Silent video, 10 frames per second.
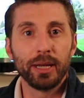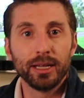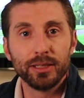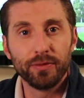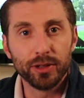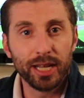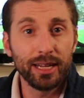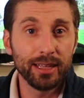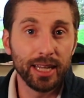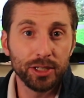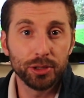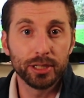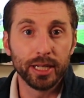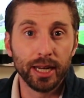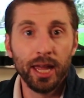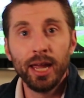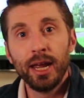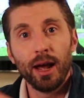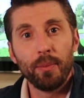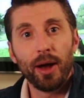because if there's anything interesting
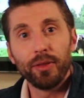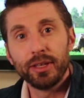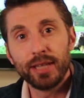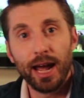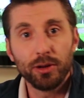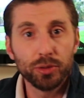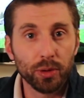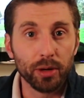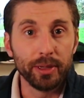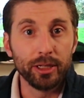about this house, we're going